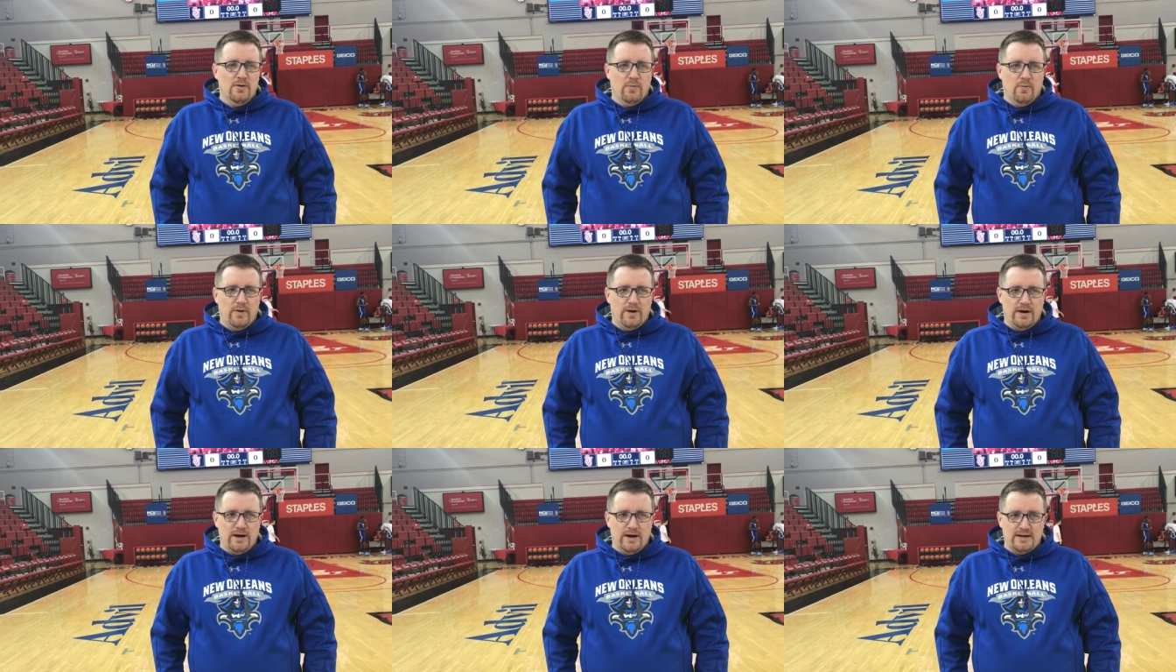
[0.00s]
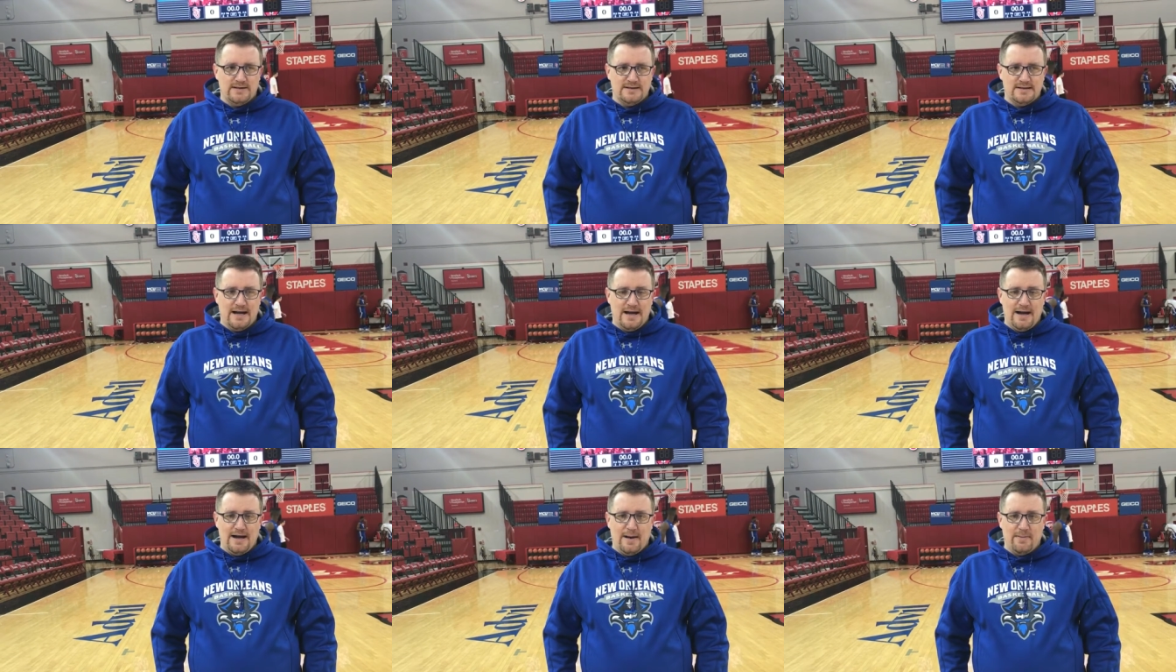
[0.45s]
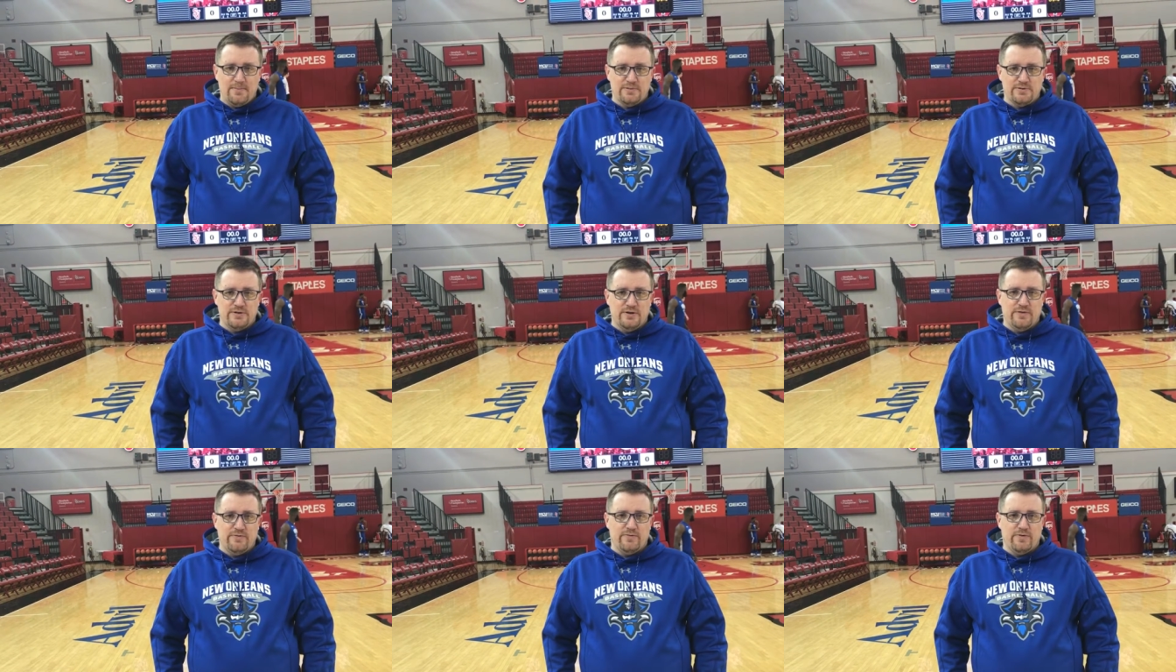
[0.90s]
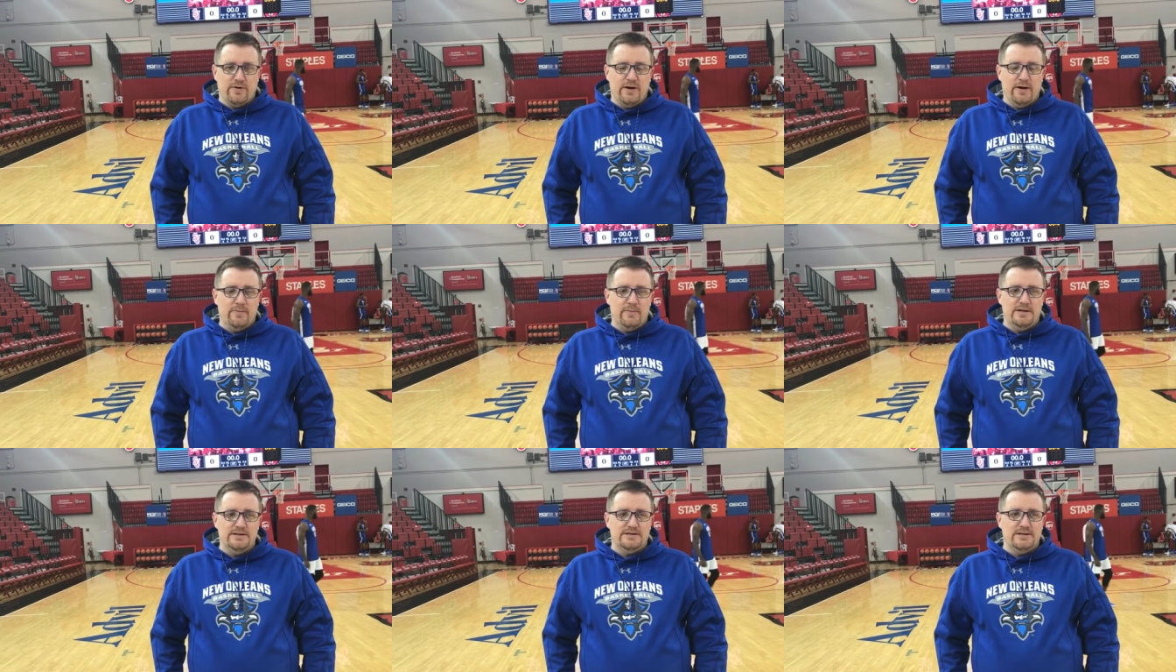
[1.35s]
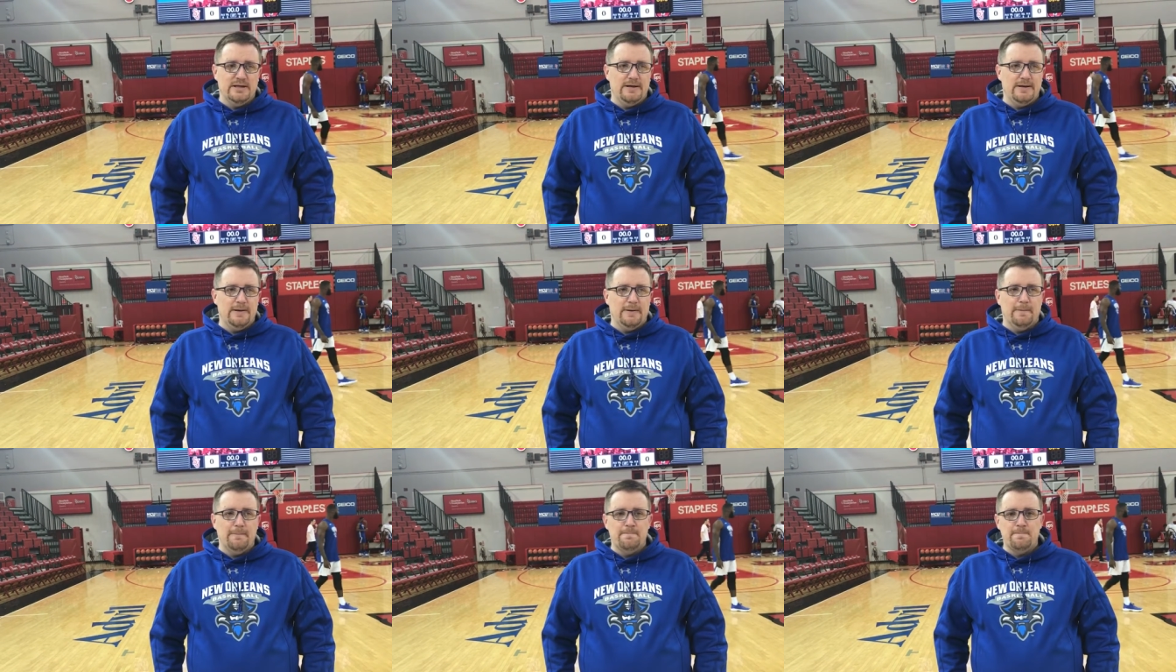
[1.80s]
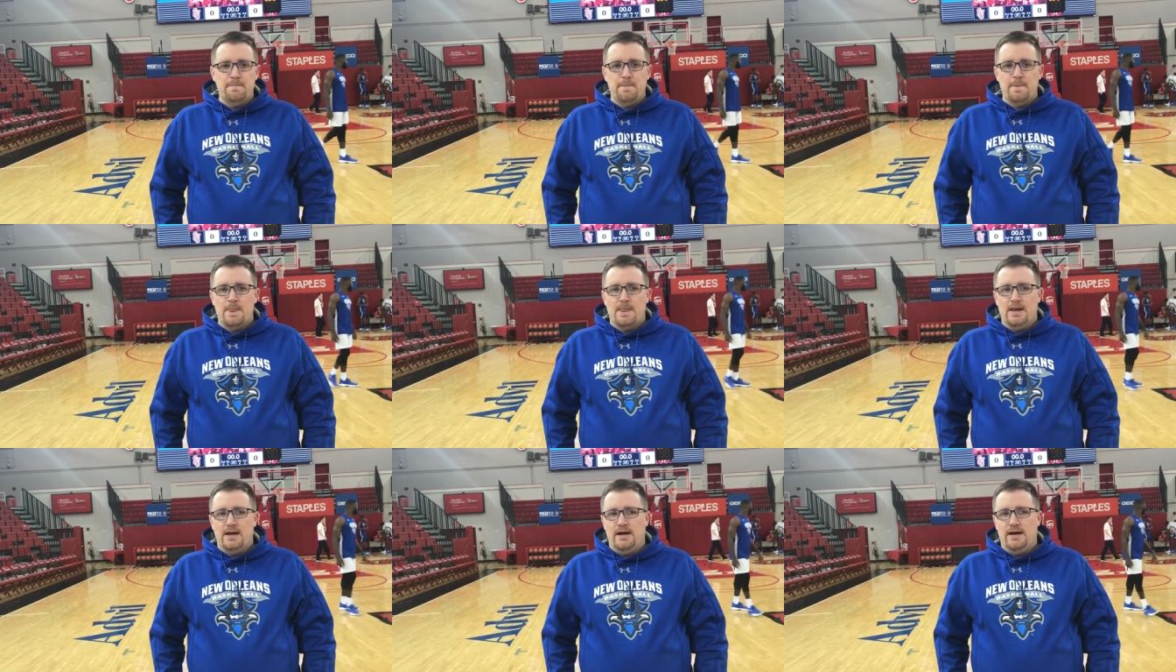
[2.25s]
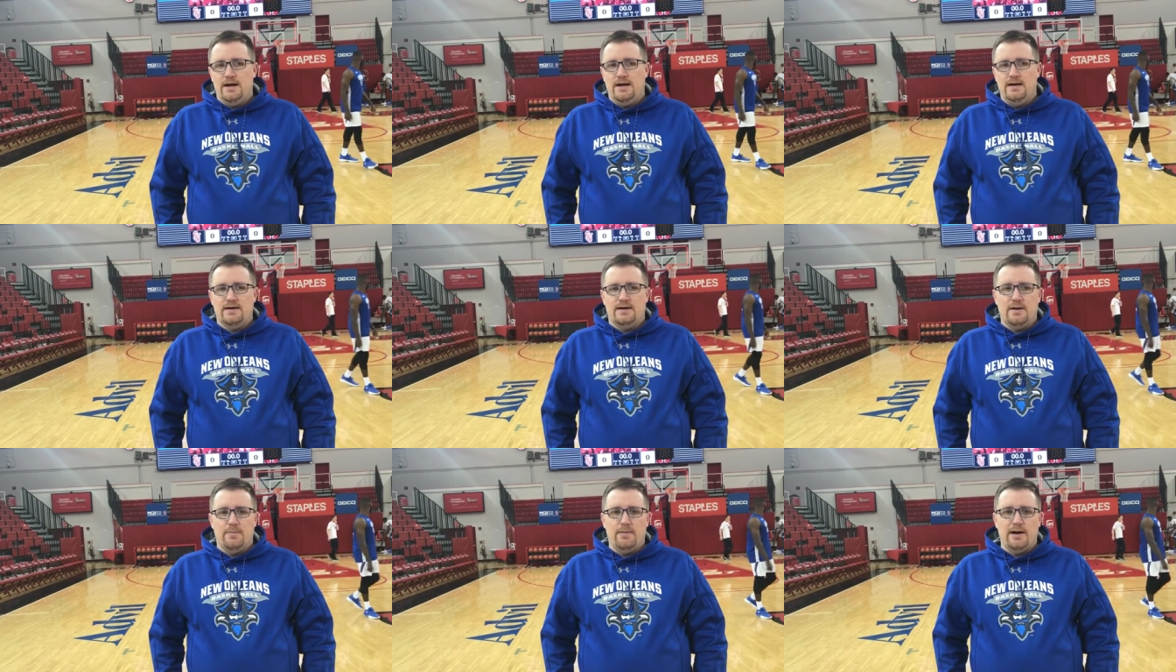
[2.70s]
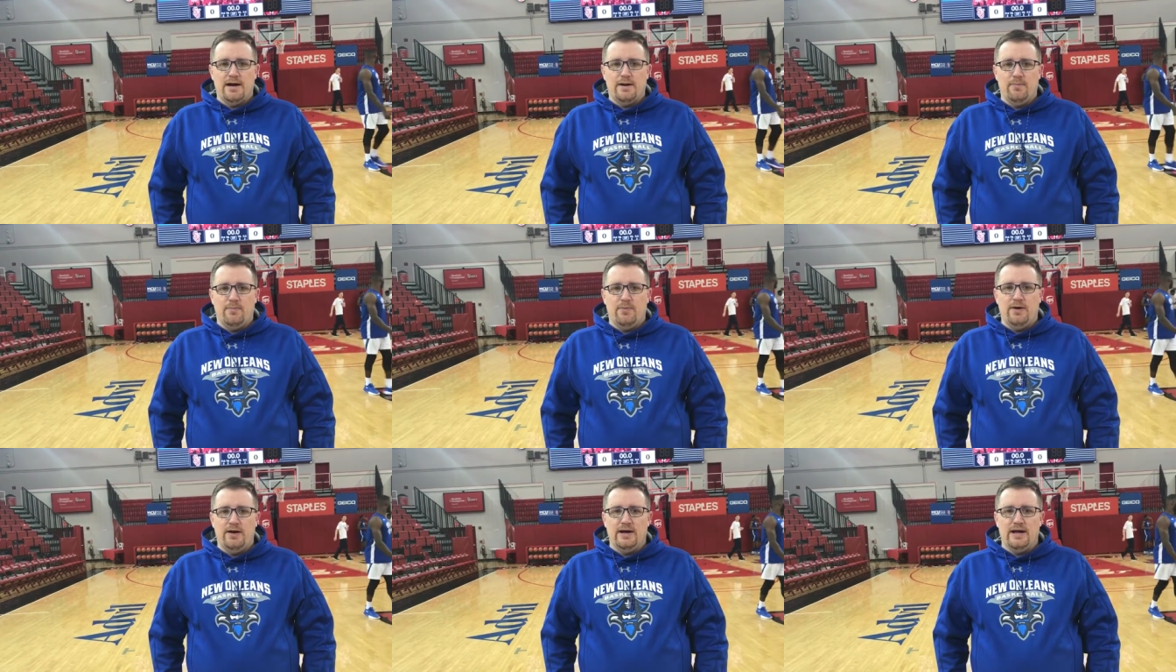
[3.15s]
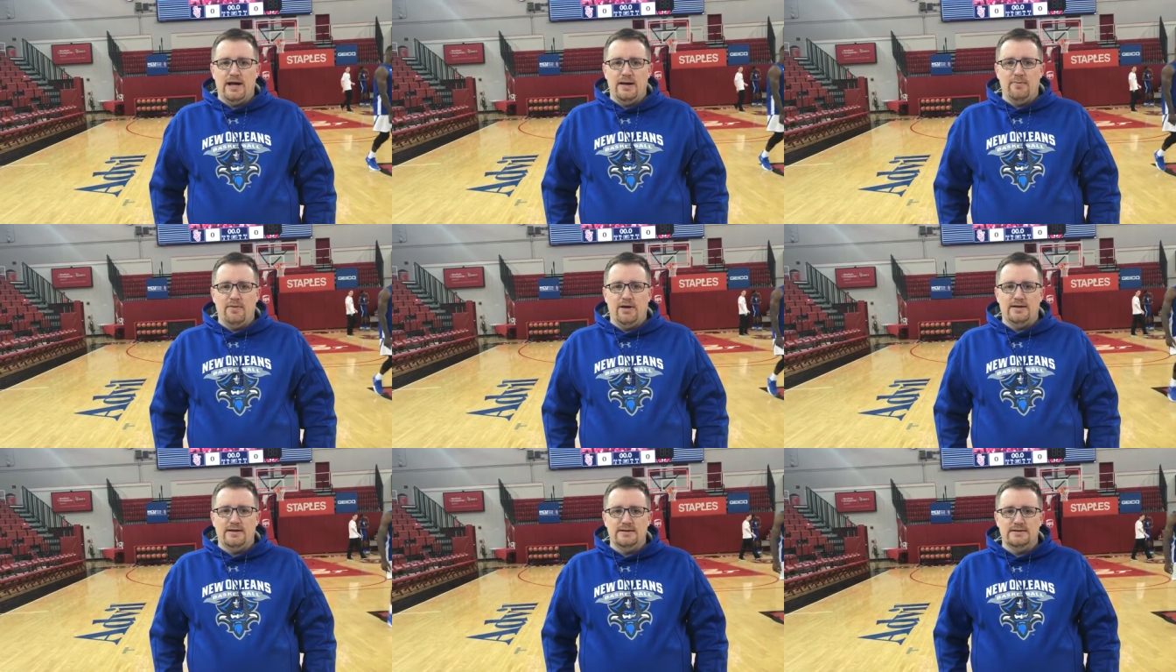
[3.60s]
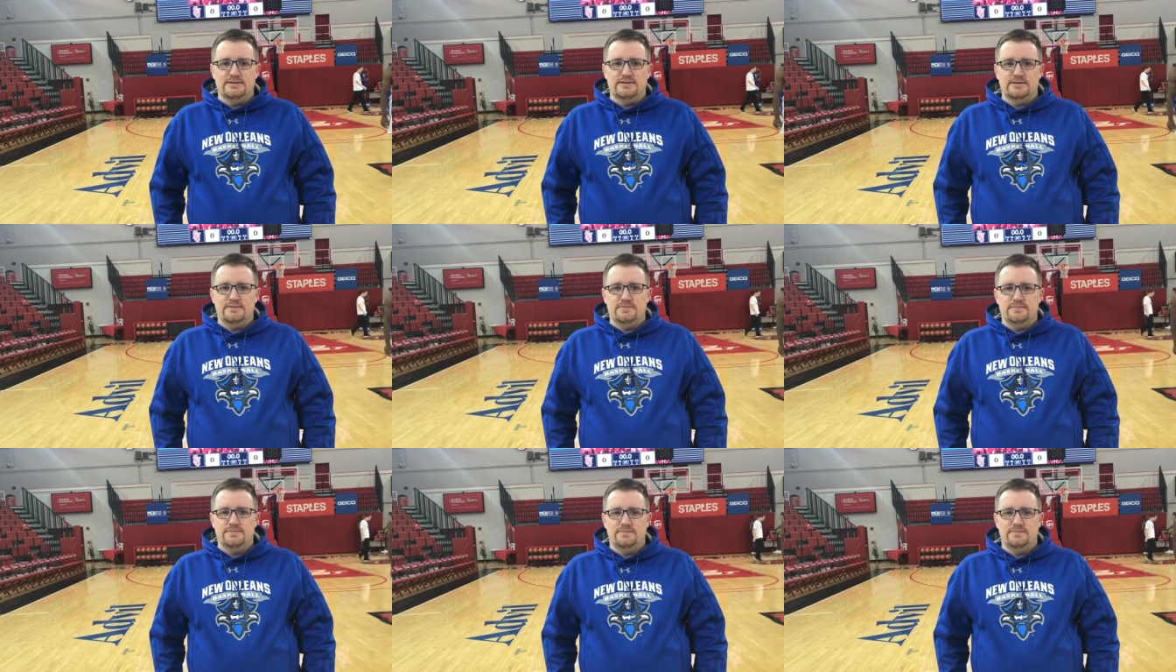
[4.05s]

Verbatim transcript: what an exciting opportunity for him and Ezekiel uh, to come back and play a game like this.